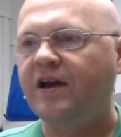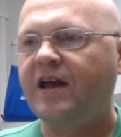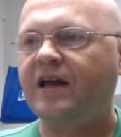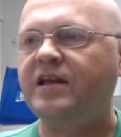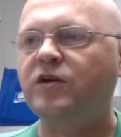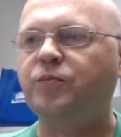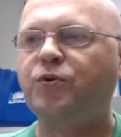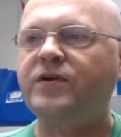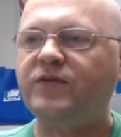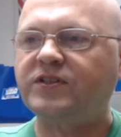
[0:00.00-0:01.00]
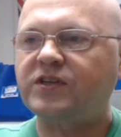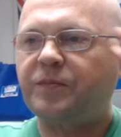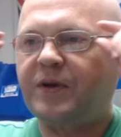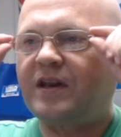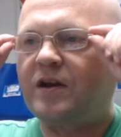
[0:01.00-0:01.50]
And he had previously
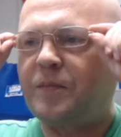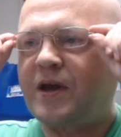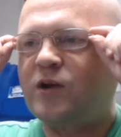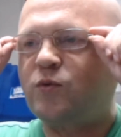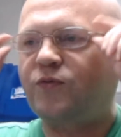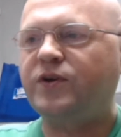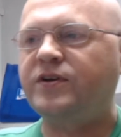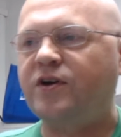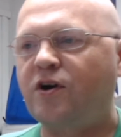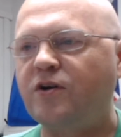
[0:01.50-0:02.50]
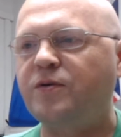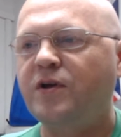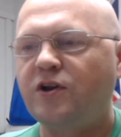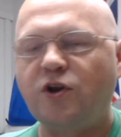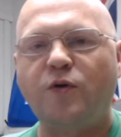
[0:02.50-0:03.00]
been in a band with Phil Ehart
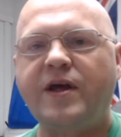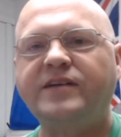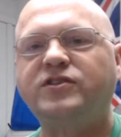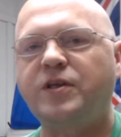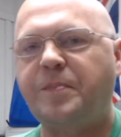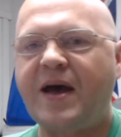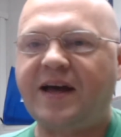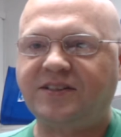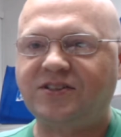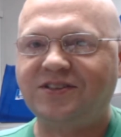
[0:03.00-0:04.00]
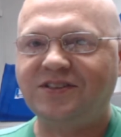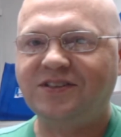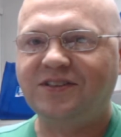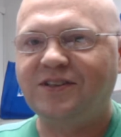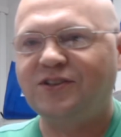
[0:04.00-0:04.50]
known as the Pets.
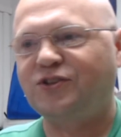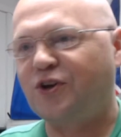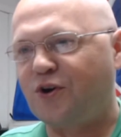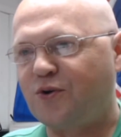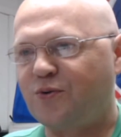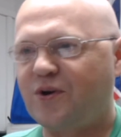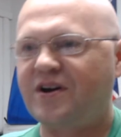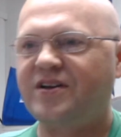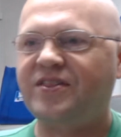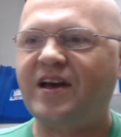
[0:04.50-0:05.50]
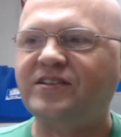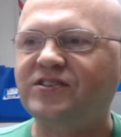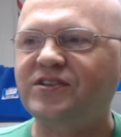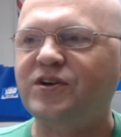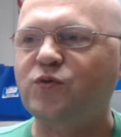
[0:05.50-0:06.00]
So
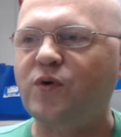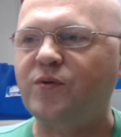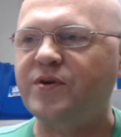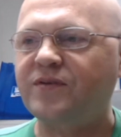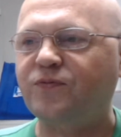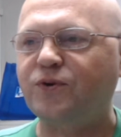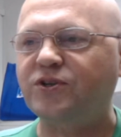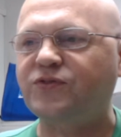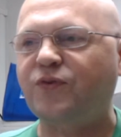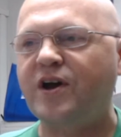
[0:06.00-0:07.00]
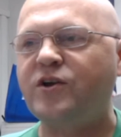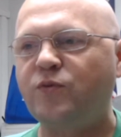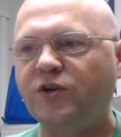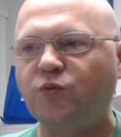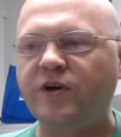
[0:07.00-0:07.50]
that's where we first find
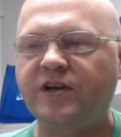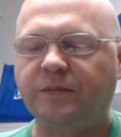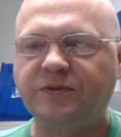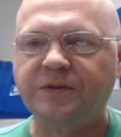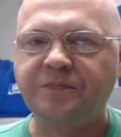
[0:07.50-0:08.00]
Rich Williams.